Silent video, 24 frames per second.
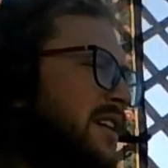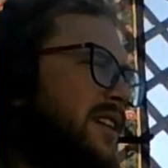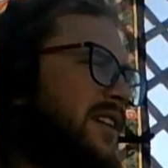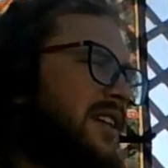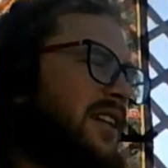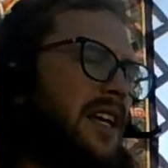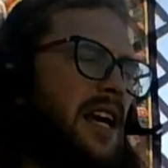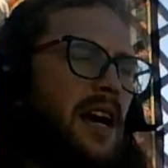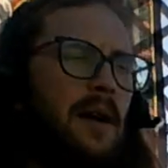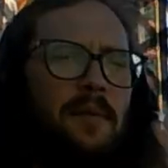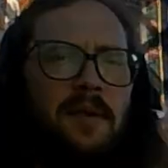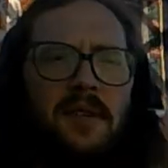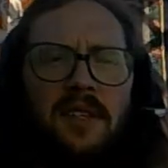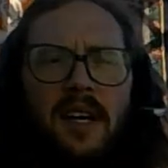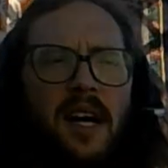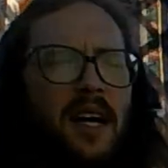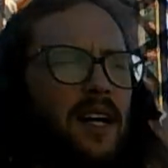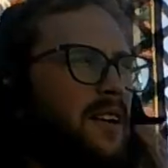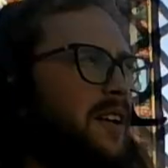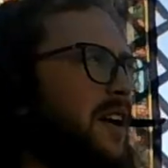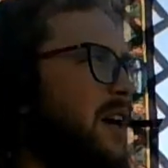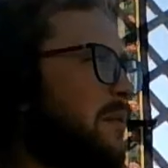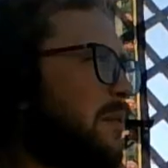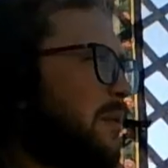The camera's
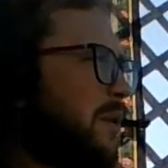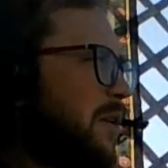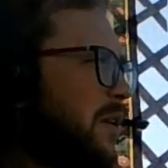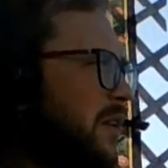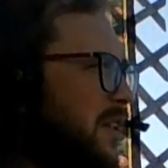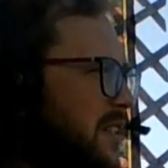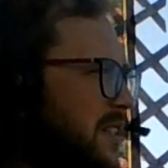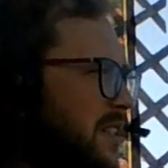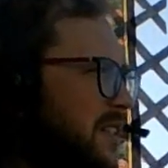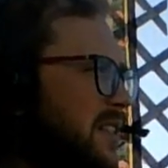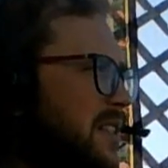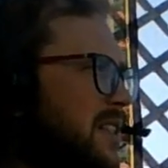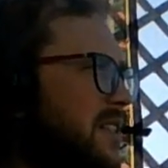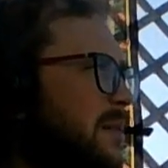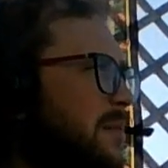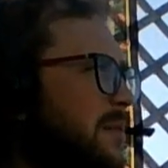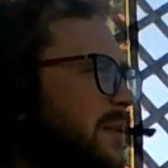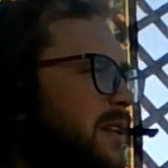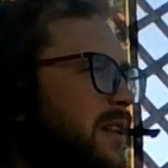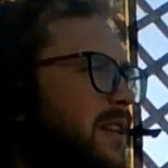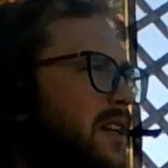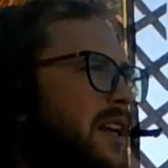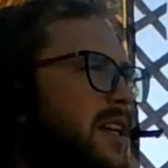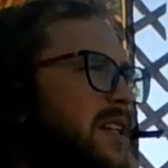not great, but you can see some
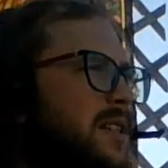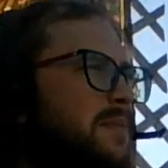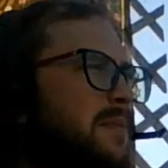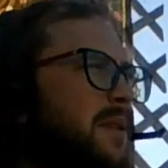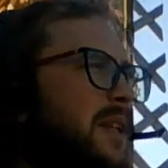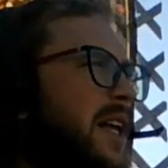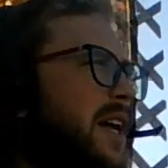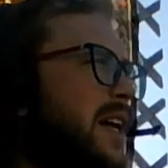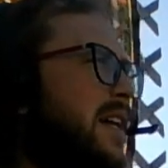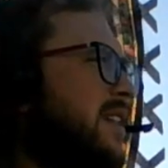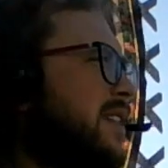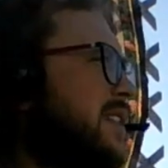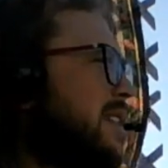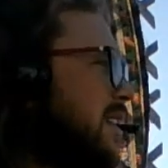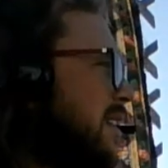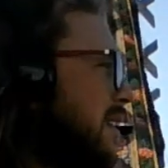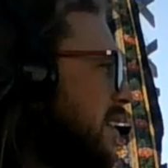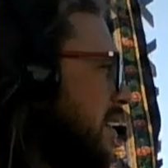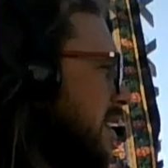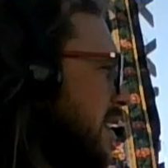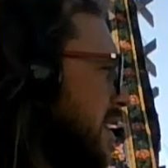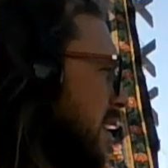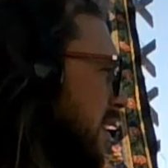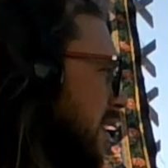of the nice plants and
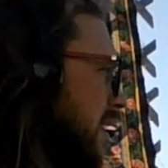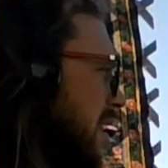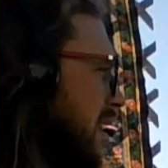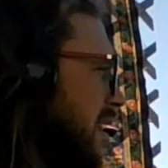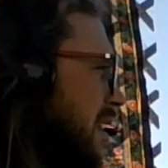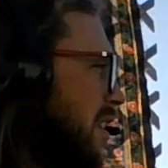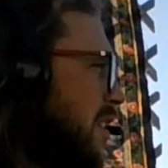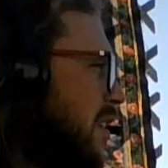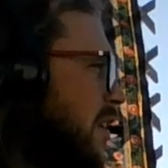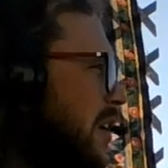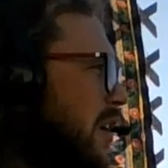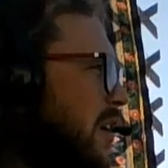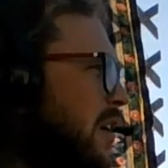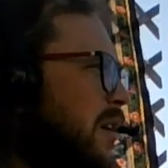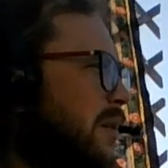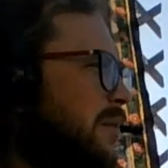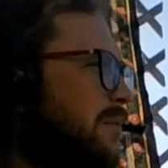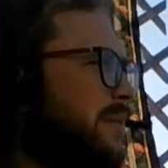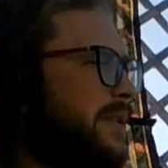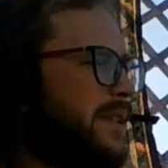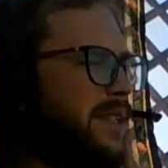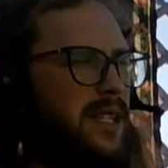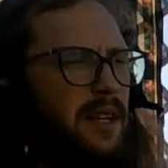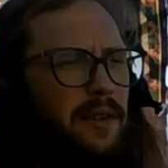the
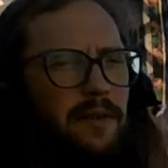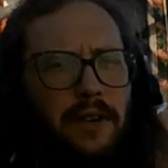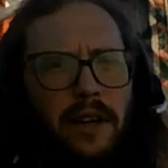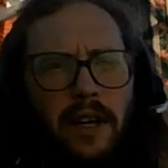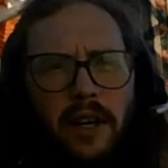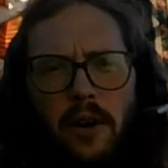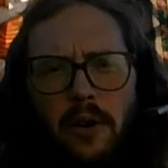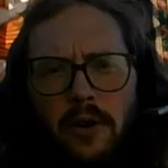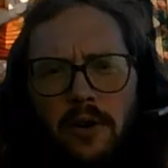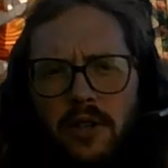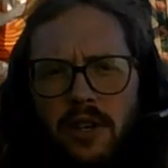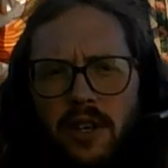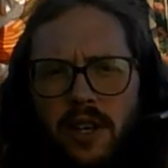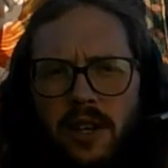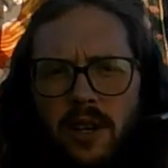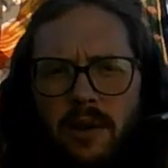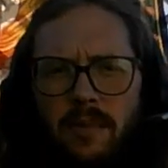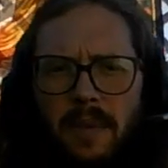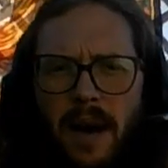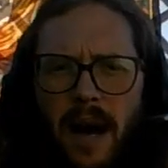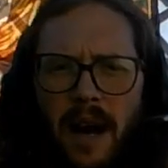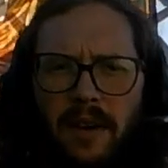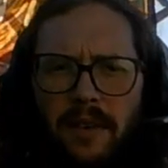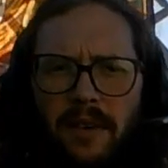Pacific Ocean in the
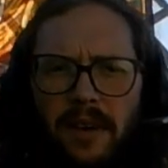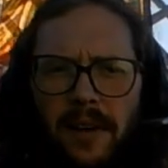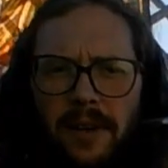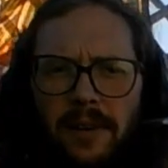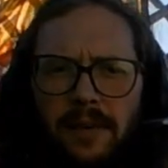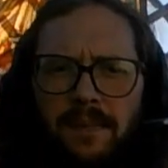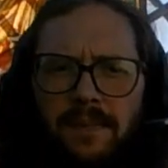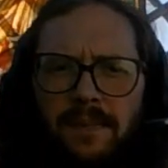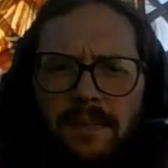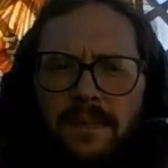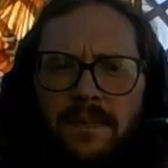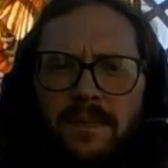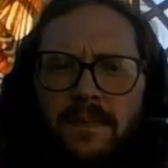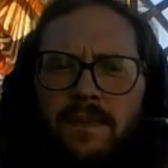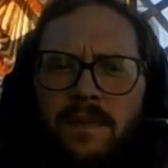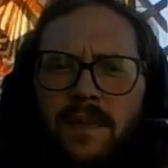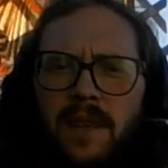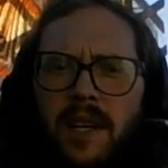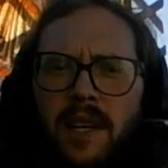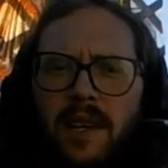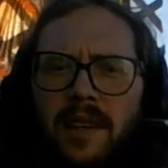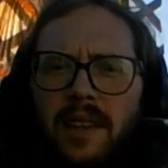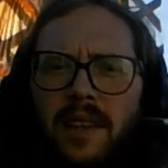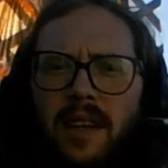background
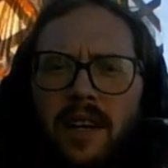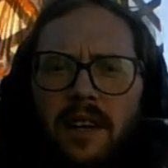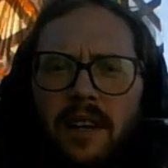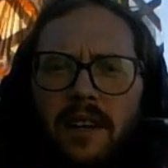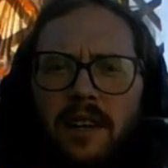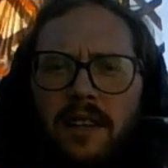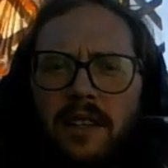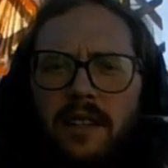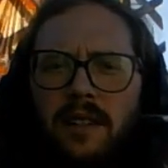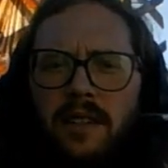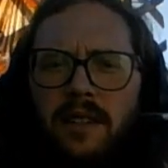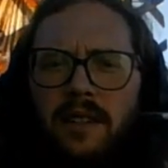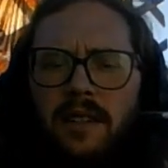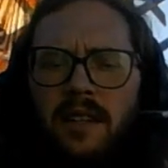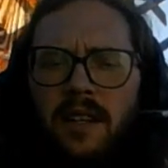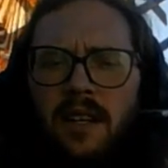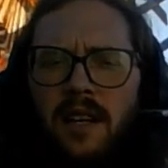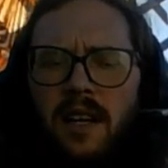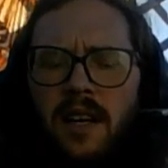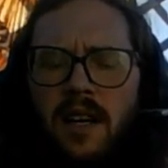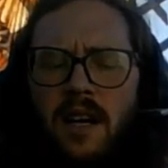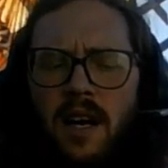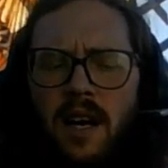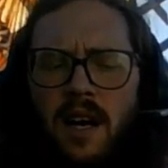there.
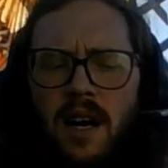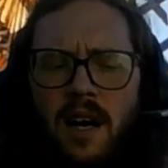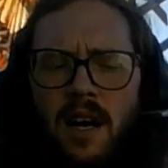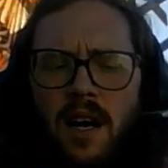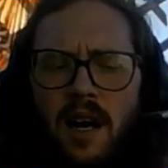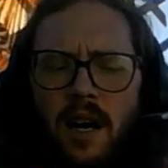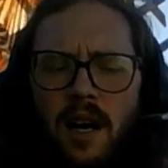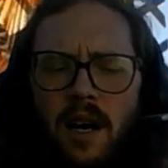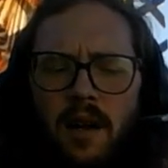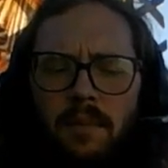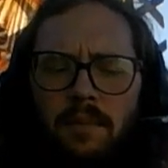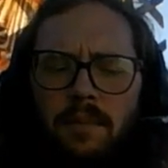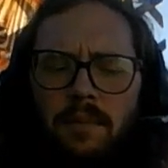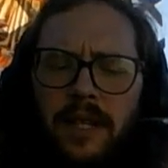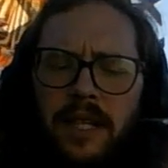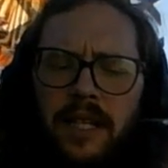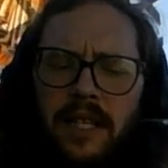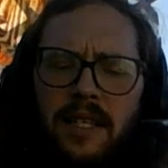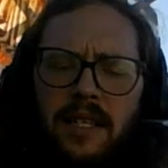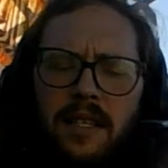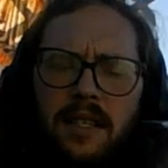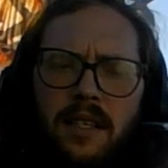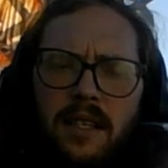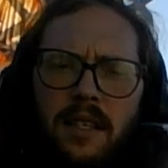And
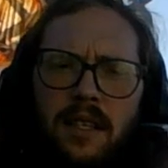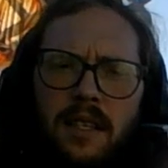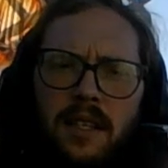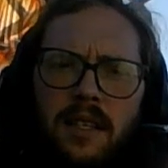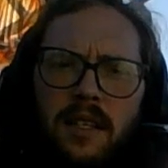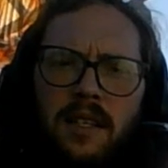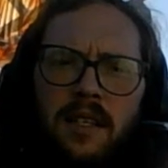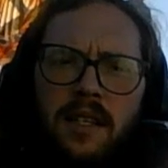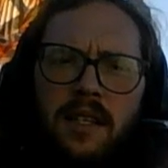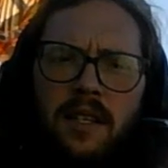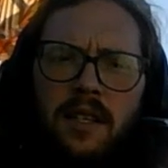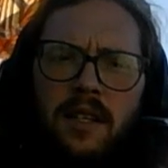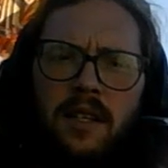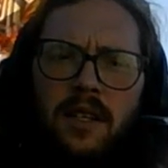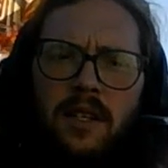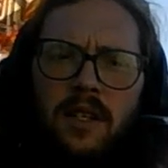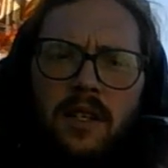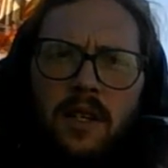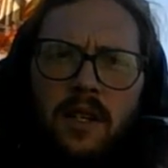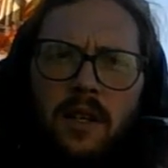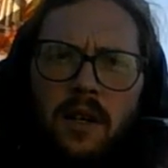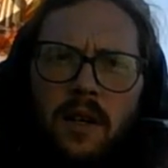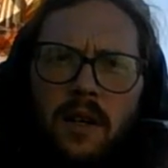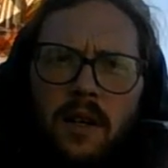please, you
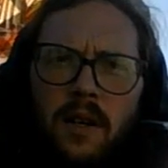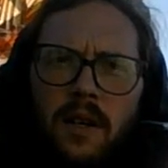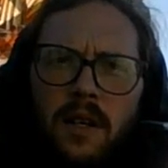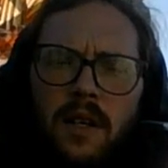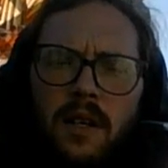know,